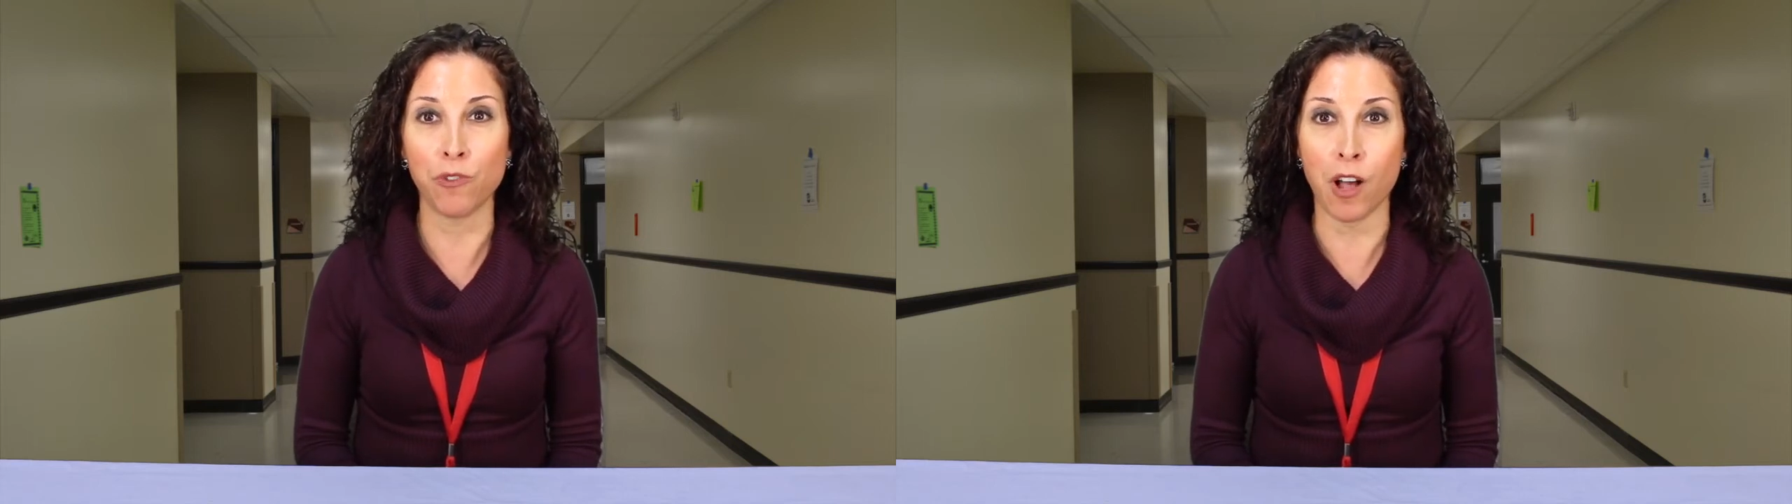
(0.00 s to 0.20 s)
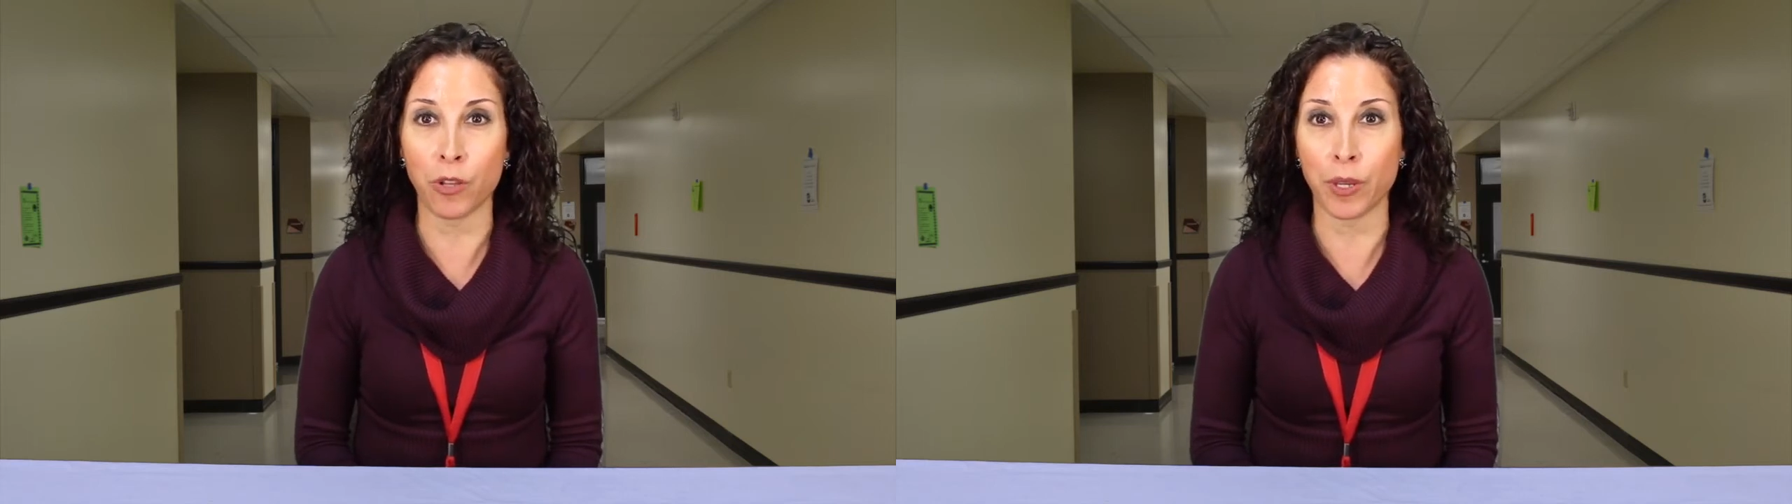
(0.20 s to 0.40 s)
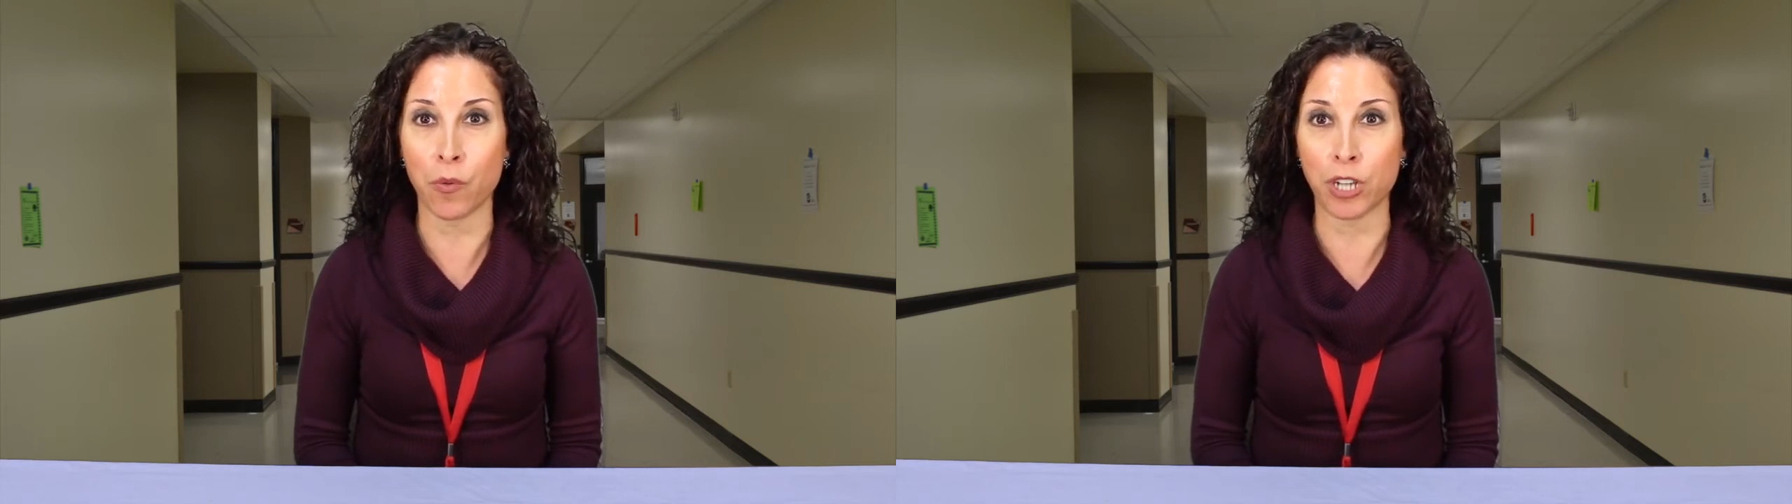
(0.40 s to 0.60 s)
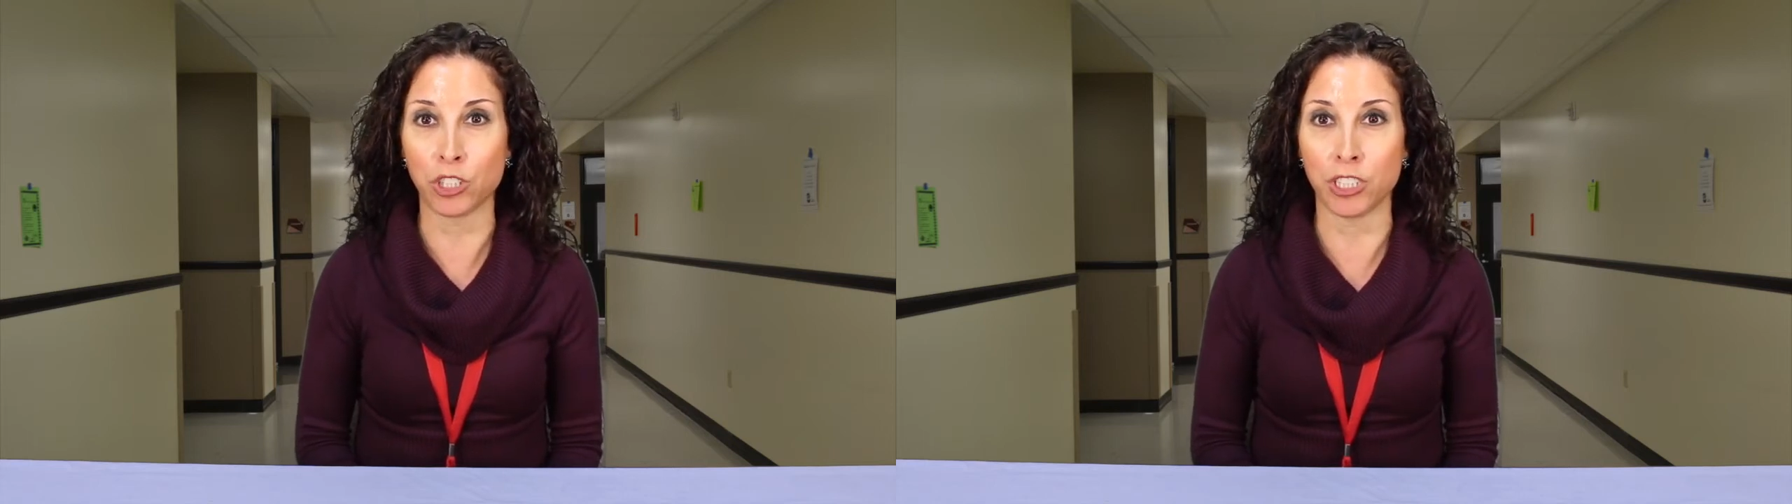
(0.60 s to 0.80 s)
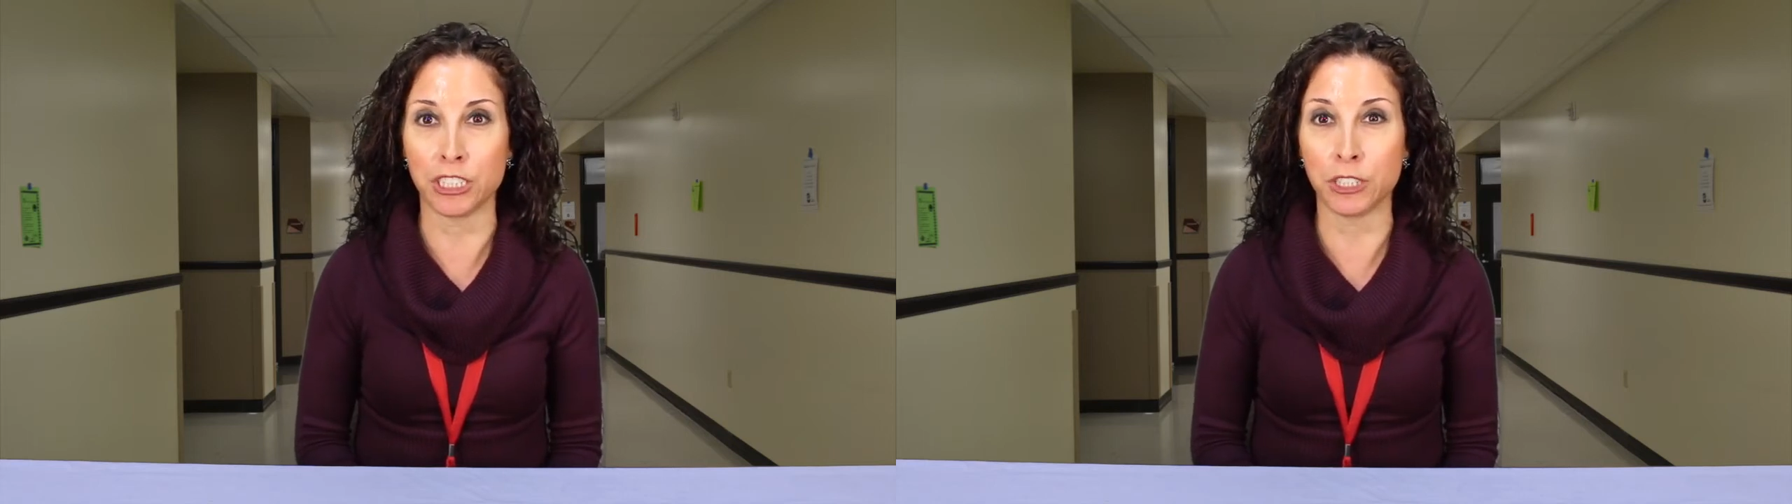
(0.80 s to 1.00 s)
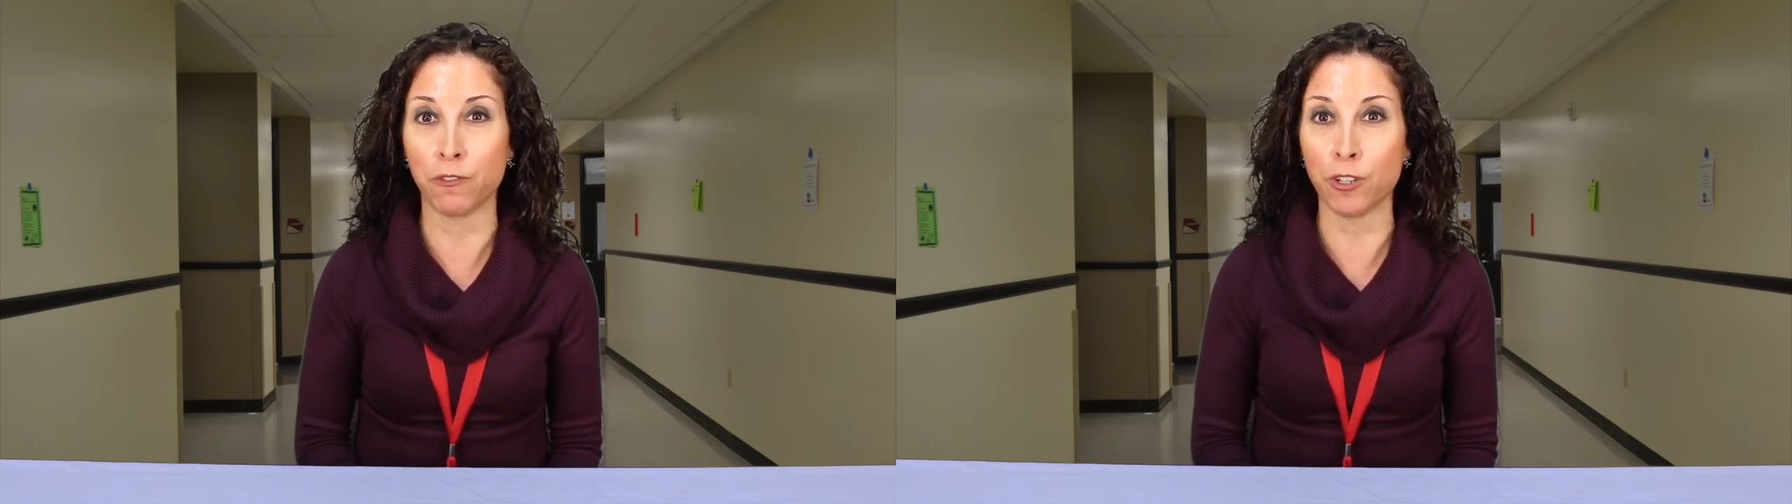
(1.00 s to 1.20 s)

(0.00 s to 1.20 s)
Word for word: following questions.